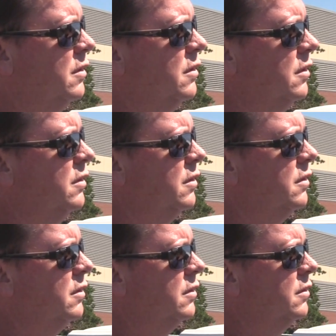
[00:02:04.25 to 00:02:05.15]
But,
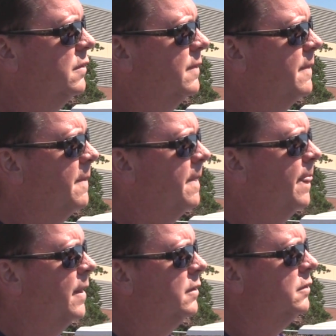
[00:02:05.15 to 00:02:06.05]
in camp,
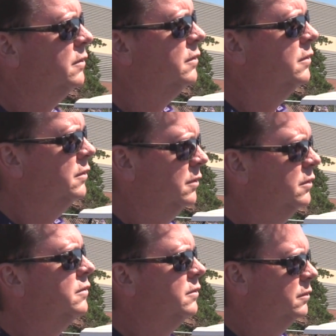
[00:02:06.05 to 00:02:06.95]
you're dealing with the
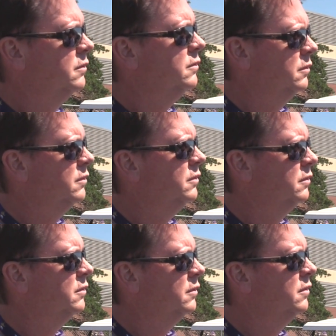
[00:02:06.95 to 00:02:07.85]
same person over and
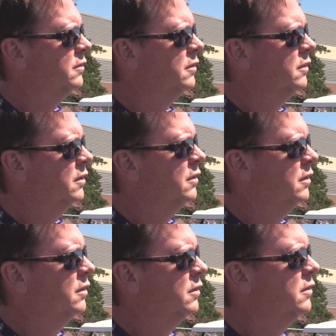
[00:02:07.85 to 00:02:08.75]
over every day.
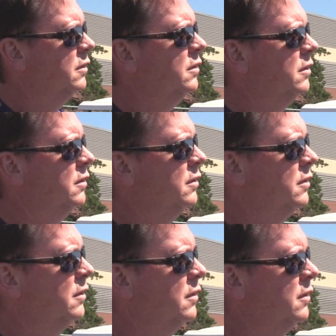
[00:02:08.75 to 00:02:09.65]
And,
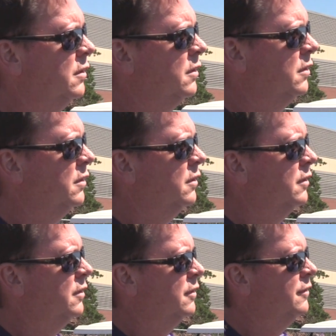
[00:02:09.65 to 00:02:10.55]
you start to
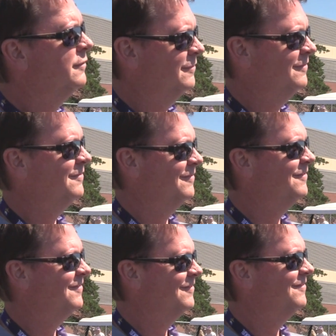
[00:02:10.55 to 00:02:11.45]
get tired of
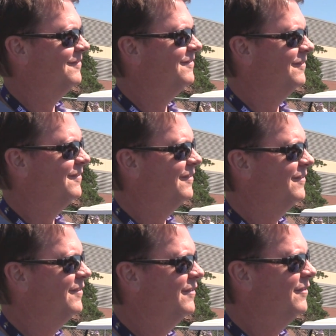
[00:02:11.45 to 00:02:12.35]
each other just like
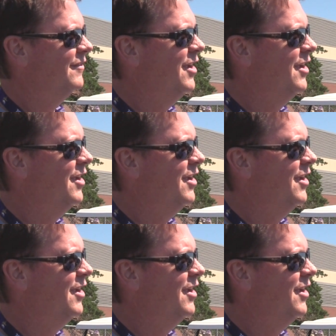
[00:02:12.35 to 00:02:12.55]
siblings.